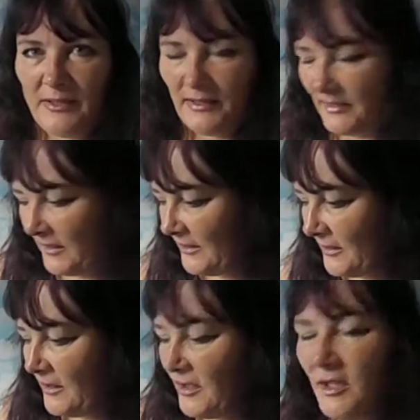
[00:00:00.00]
in it again.
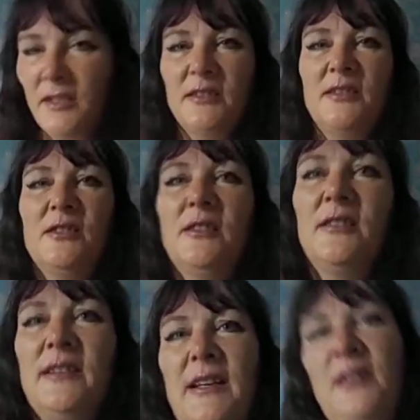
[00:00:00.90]
So
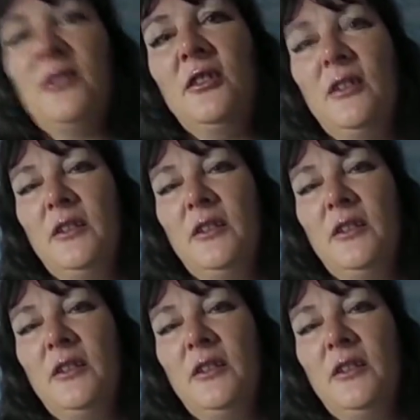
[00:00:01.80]
there you go.